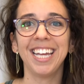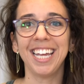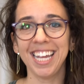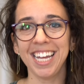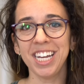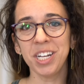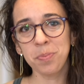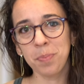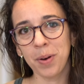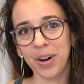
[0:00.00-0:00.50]

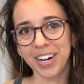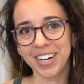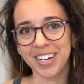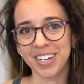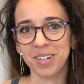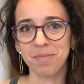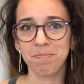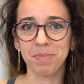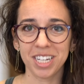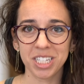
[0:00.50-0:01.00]
Each
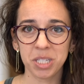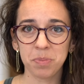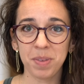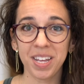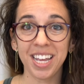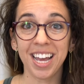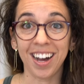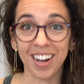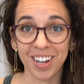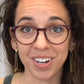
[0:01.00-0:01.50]
partner must
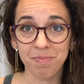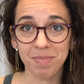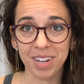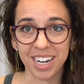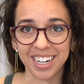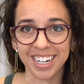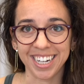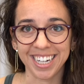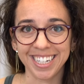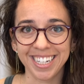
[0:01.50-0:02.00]
be
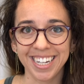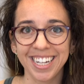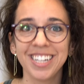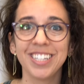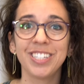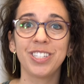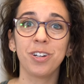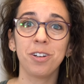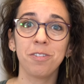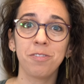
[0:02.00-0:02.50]
unmarried,
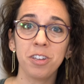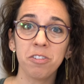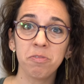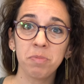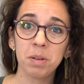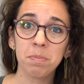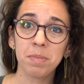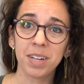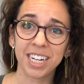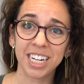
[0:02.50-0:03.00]
so if you've
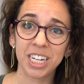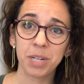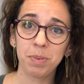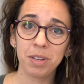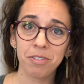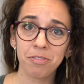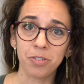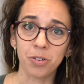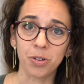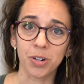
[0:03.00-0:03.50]
been married
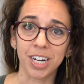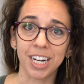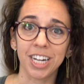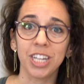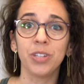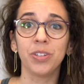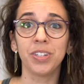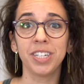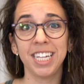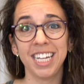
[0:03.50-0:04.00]
before,
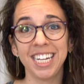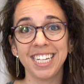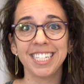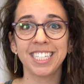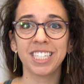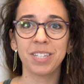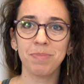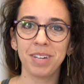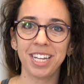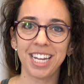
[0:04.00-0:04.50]
you'll need to
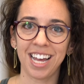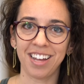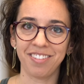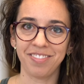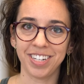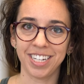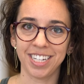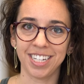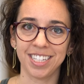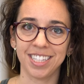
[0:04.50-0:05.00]
submit
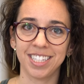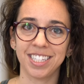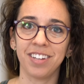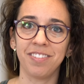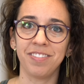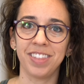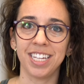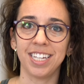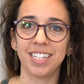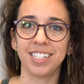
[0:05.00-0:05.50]
evidence
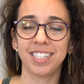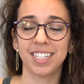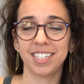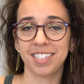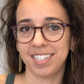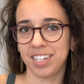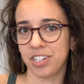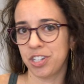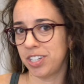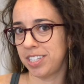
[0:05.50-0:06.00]
of this,
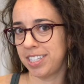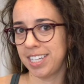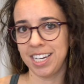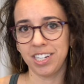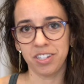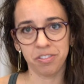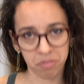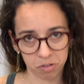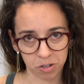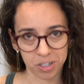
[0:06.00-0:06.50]
such as a
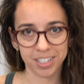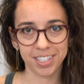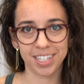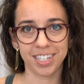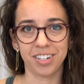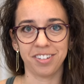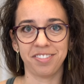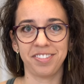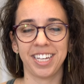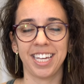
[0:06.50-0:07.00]
divorce
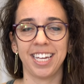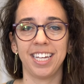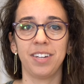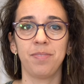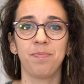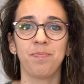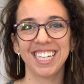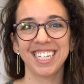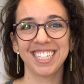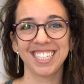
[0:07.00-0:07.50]
certificate.
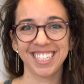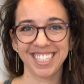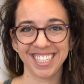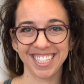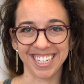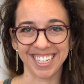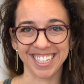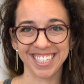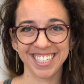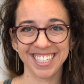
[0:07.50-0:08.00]

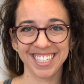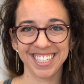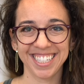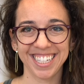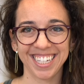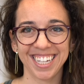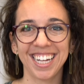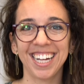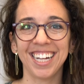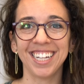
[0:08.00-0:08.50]
6.
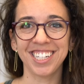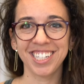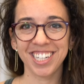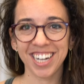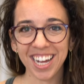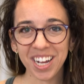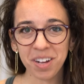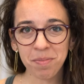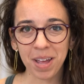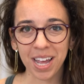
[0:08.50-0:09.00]
A
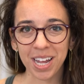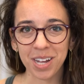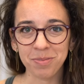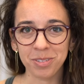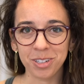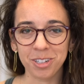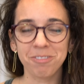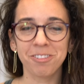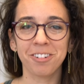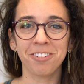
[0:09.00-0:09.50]
check
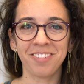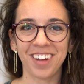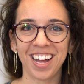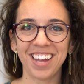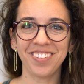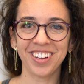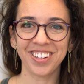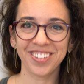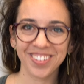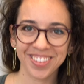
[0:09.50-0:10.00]
payable for
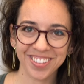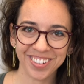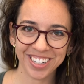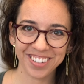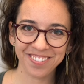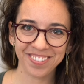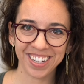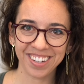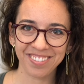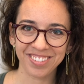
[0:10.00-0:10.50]

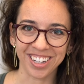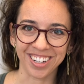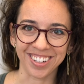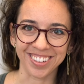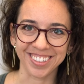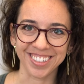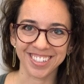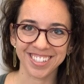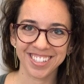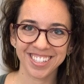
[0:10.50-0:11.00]

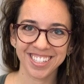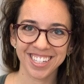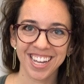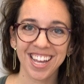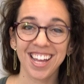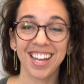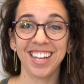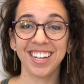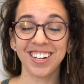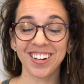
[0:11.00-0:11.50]
$535.
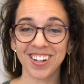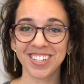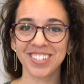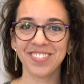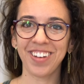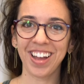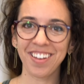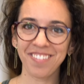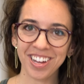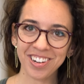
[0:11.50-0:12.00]
It costs
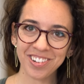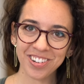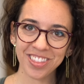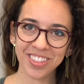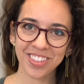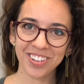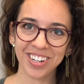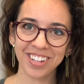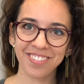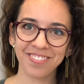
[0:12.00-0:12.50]

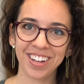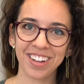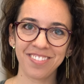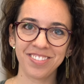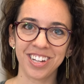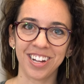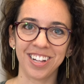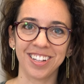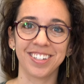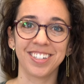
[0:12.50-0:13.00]

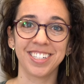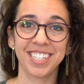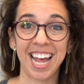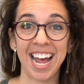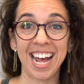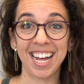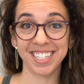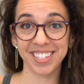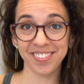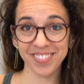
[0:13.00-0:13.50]
$535
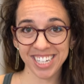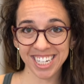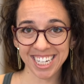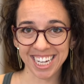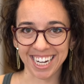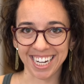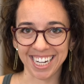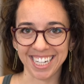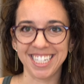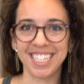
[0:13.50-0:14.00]
as of
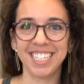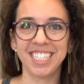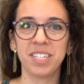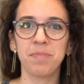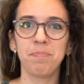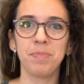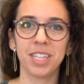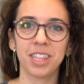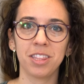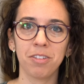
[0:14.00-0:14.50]
today to
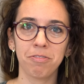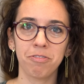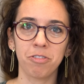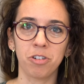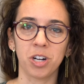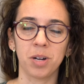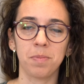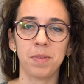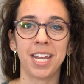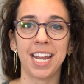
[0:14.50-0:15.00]
submit the
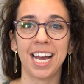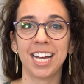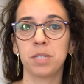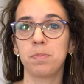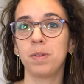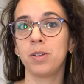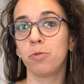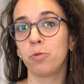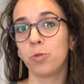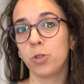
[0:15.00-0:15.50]
form and has
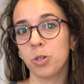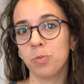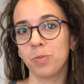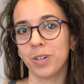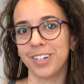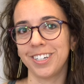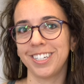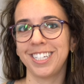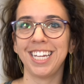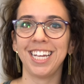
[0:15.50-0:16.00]
been
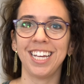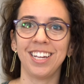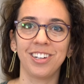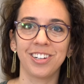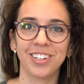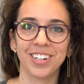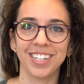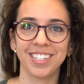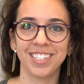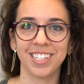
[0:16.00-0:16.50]
rumored to
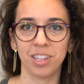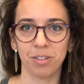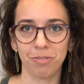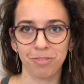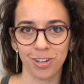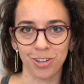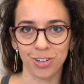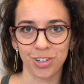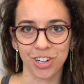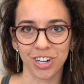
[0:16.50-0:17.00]
increase in the
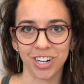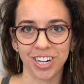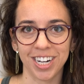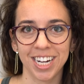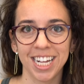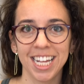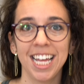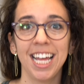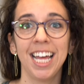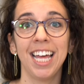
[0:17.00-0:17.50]
future.
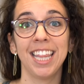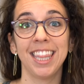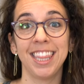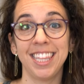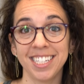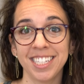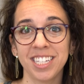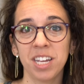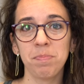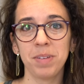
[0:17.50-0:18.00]

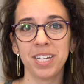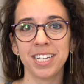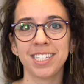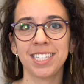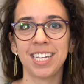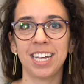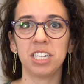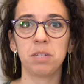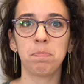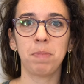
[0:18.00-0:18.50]
This can be
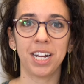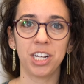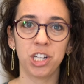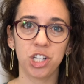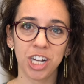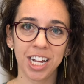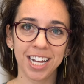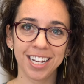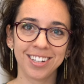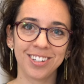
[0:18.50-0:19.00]
sent by
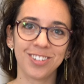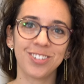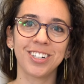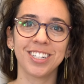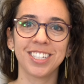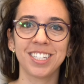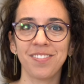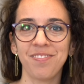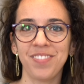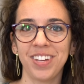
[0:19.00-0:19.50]
check or
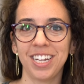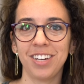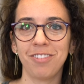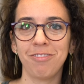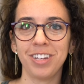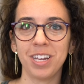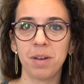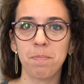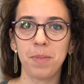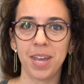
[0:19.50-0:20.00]
submitted
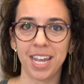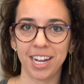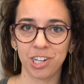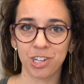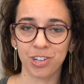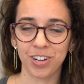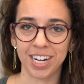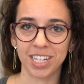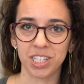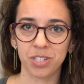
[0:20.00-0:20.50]
via bank
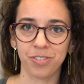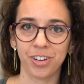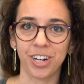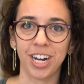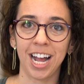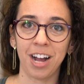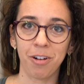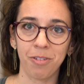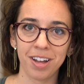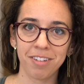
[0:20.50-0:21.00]
transfer.
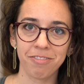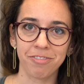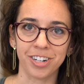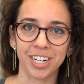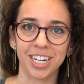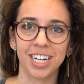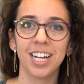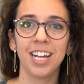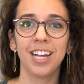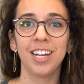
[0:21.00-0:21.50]

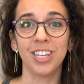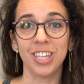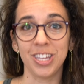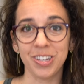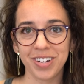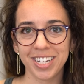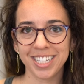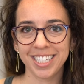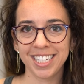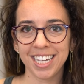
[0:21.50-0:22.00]
However,
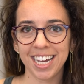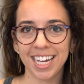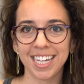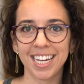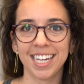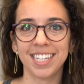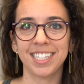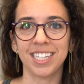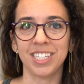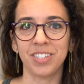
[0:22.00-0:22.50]

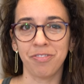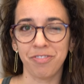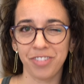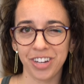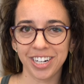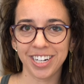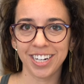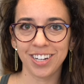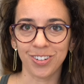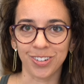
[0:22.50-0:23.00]
USCIS is
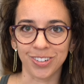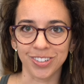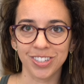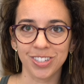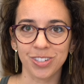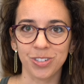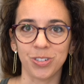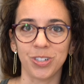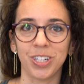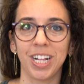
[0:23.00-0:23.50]
very old
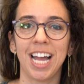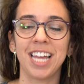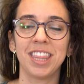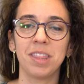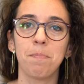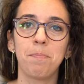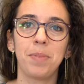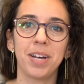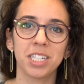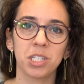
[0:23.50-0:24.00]
school, and
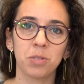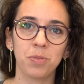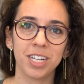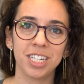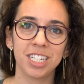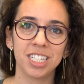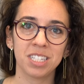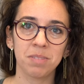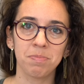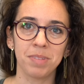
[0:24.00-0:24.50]
the best way
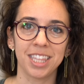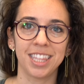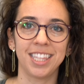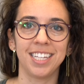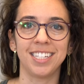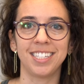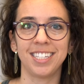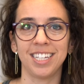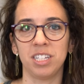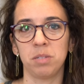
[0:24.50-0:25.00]
to submit
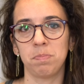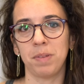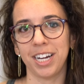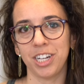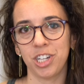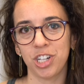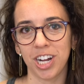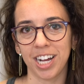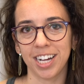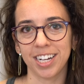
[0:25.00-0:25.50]
this is by
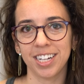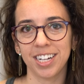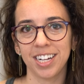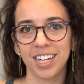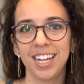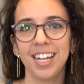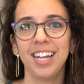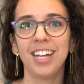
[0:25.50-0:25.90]
check.